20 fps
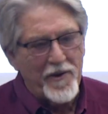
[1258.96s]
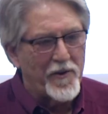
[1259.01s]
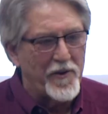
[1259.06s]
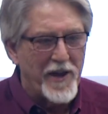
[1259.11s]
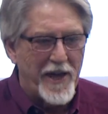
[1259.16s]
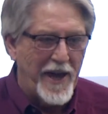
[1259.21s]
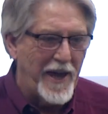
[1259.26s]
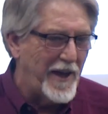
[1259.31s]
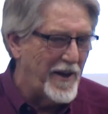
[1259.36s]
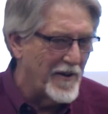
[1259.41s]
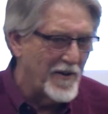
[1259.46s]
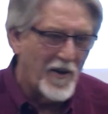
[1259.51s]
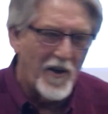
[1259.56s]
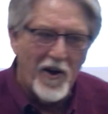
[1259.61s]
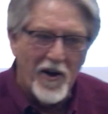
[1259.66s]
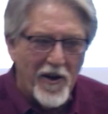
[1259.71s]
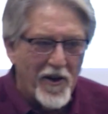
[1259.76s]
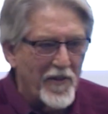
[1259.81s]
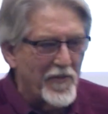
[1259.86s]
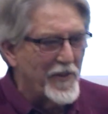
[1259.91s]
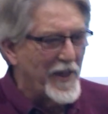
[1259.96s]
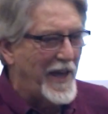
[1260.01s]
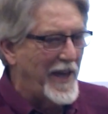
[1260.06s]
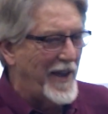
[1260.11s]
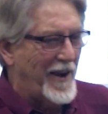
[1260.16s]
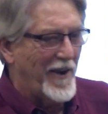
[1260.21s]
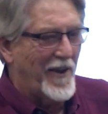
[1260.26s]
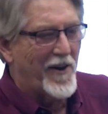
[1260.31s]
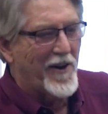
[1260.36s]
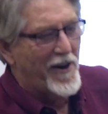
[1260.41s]
on hail all day
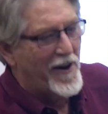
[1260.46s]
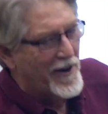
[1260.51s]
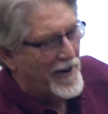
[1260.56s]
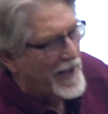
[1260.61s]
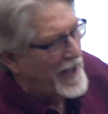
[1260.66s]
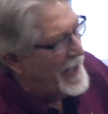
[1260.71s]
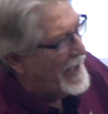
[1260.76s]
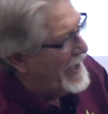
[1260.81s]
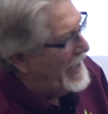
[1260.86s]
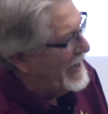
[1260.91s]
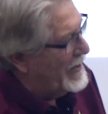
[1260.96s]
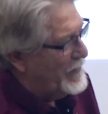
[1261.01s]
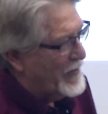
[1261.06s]
long and it